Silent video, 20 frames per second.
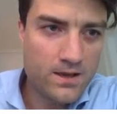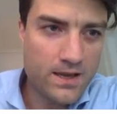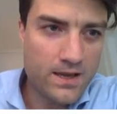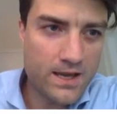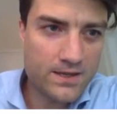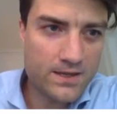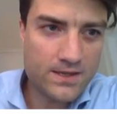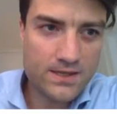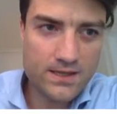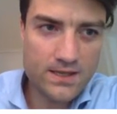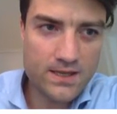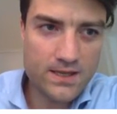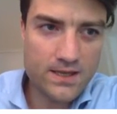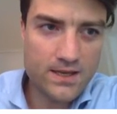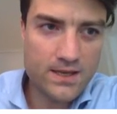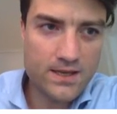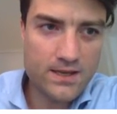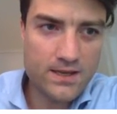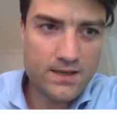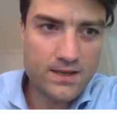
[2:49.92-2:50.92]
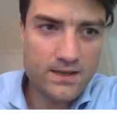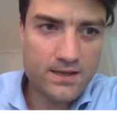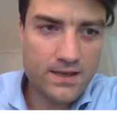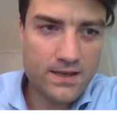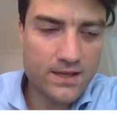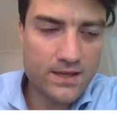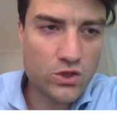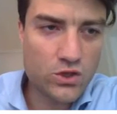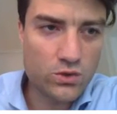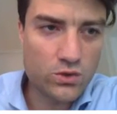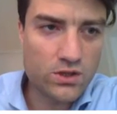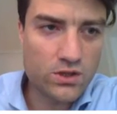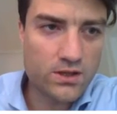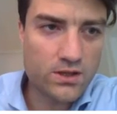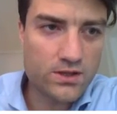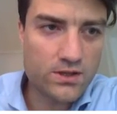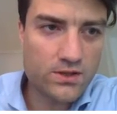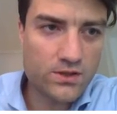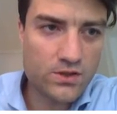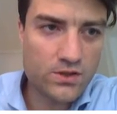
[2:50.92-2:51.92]
as
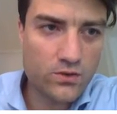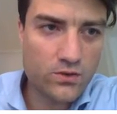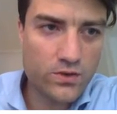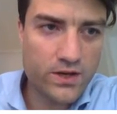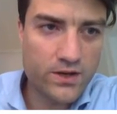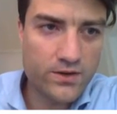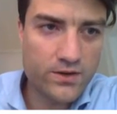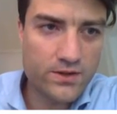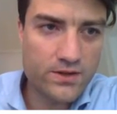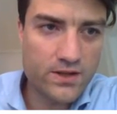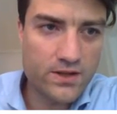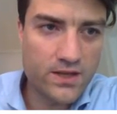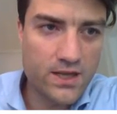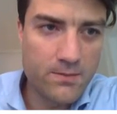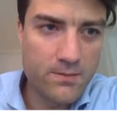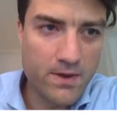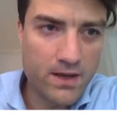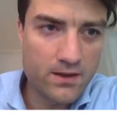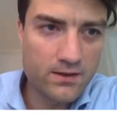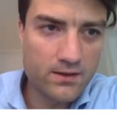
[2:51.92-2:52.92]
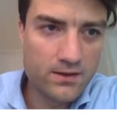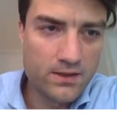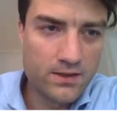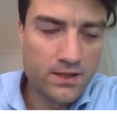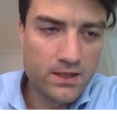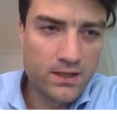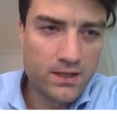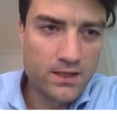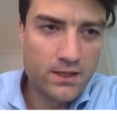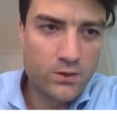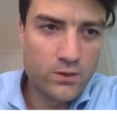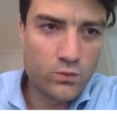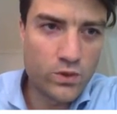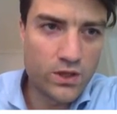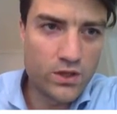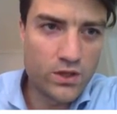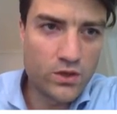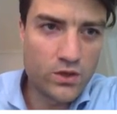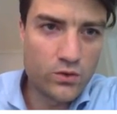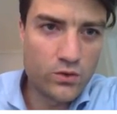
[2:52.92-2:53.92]
shortcuts. So here is the email.
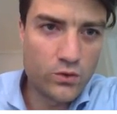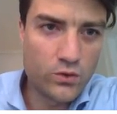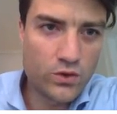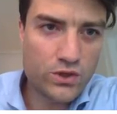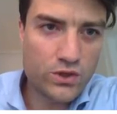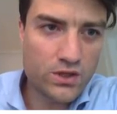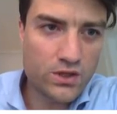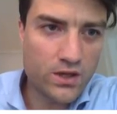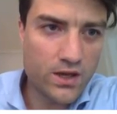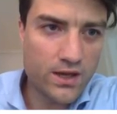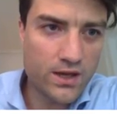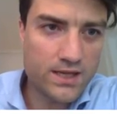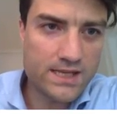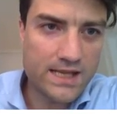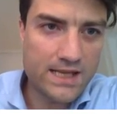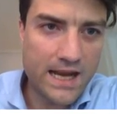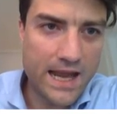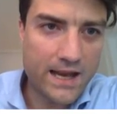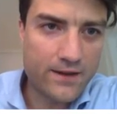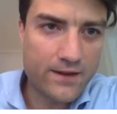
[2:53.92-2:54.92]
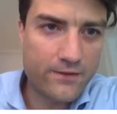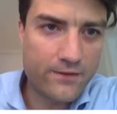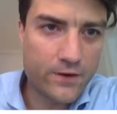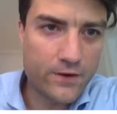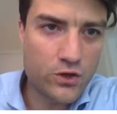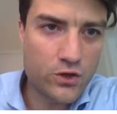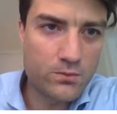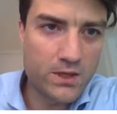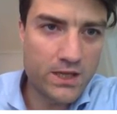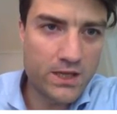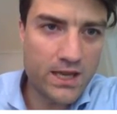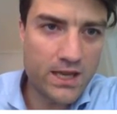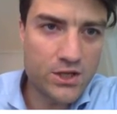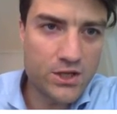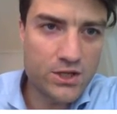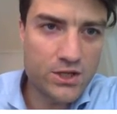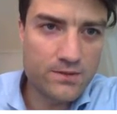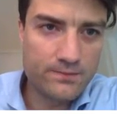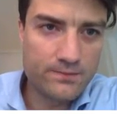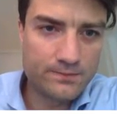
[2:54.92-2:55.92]
We use Slack for
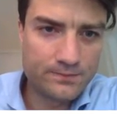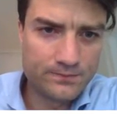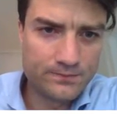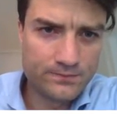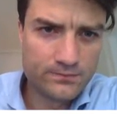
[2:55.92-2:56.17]
communication.